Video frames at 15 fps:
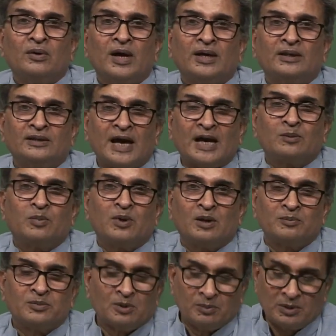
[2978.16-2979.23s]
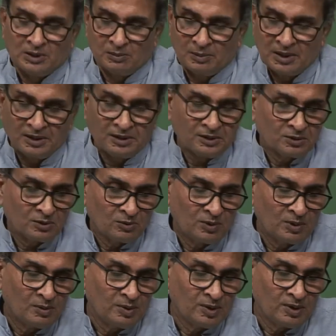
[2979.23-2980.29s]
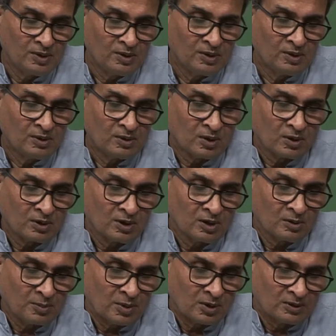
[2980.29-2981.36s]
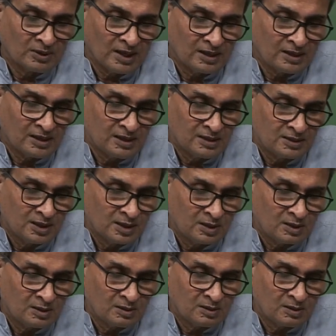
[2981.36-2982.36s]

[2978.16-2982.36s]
and that becomes a breathability. So, we will be talking about that. Is it